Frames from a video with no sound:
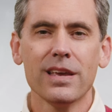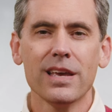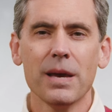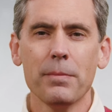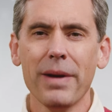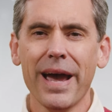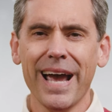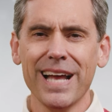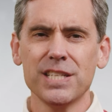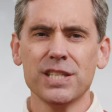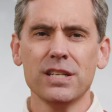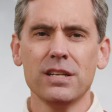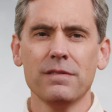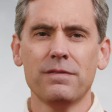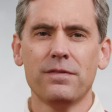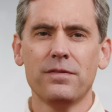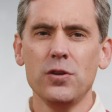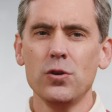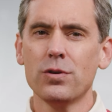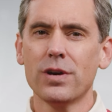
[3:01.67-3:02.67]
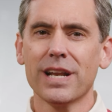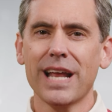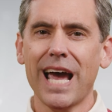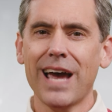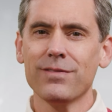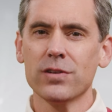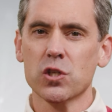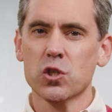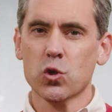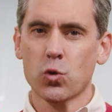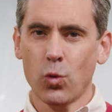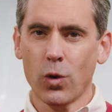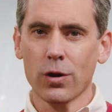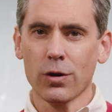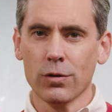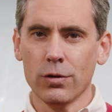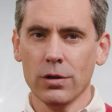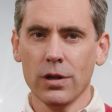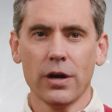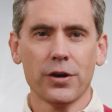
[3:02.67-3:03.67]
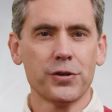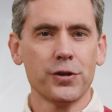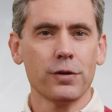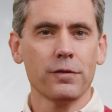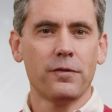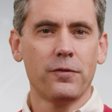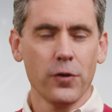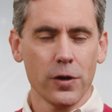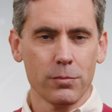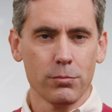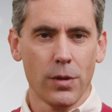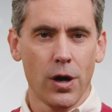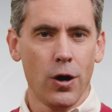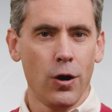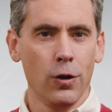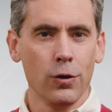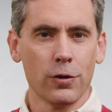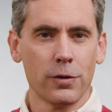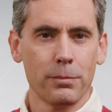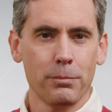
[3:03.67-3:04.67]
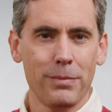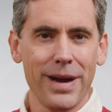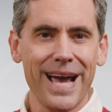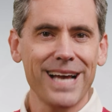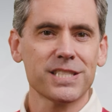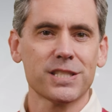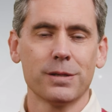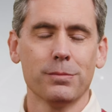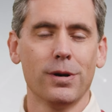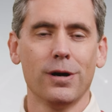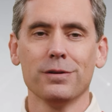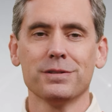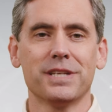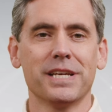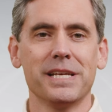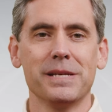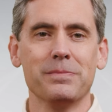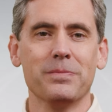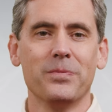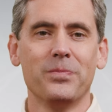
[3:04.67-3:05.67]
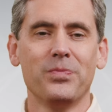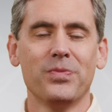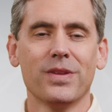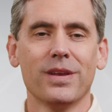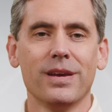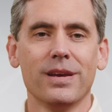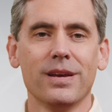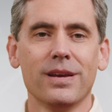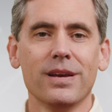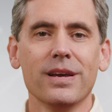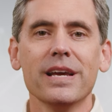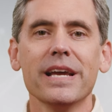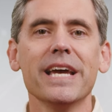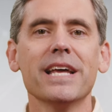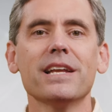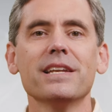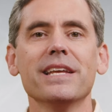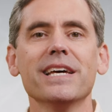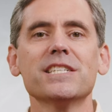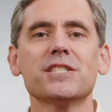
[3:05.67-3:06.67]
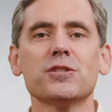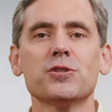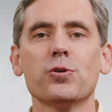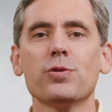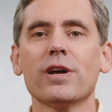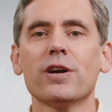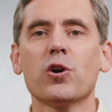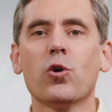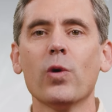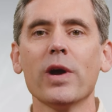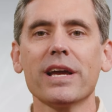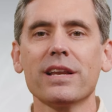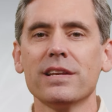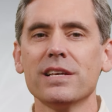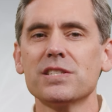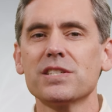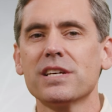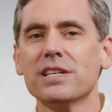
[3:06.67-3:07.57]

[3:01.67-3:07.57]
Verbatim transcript: Imagine if you could have a squirrel on your football or basketball team. In addition to their quickness,